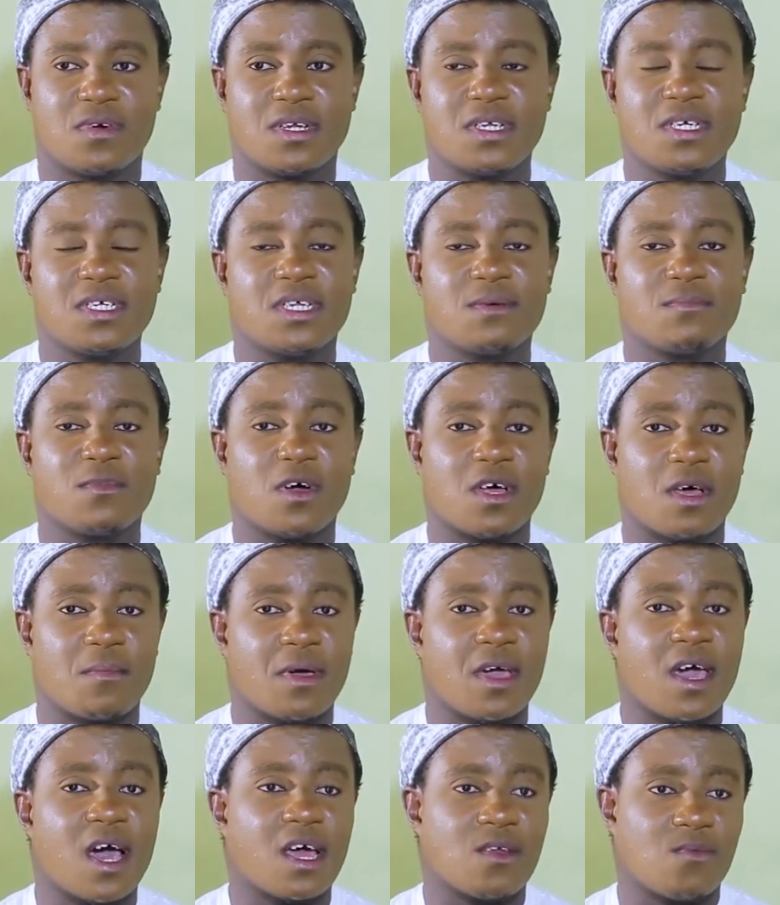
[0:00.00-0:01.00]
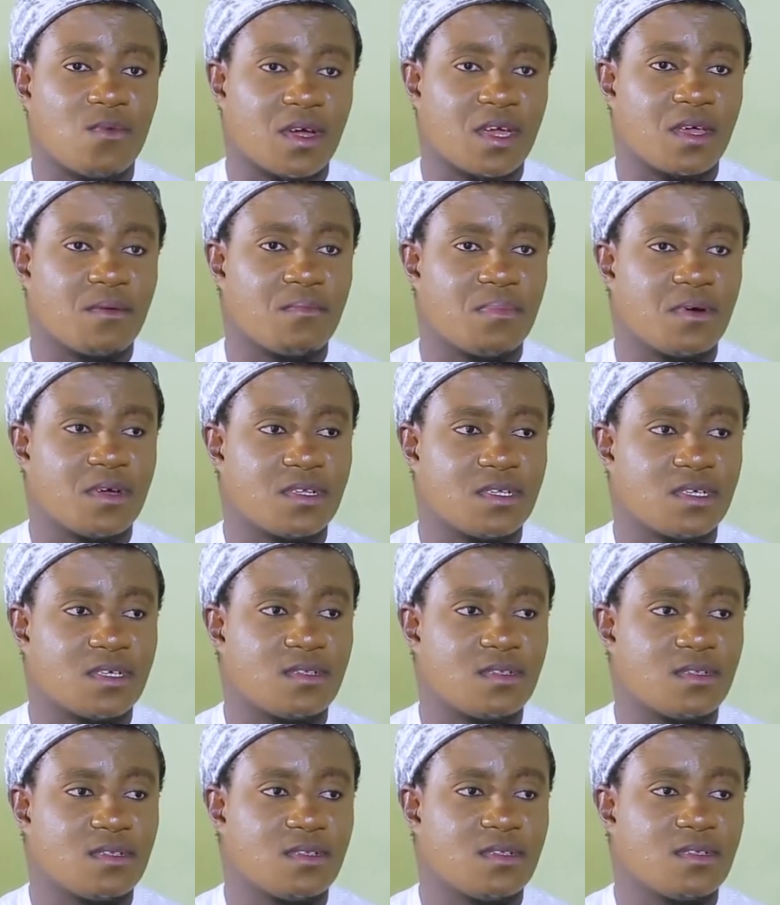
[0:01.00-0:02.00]
Need God. I'm a hardworking
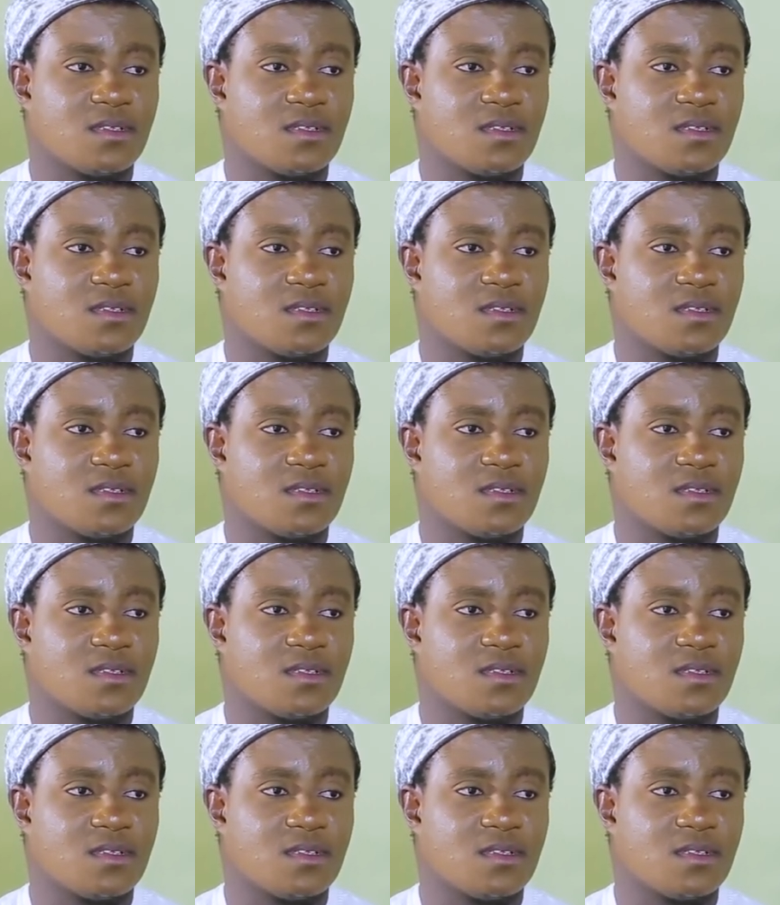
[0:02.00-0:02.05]
person.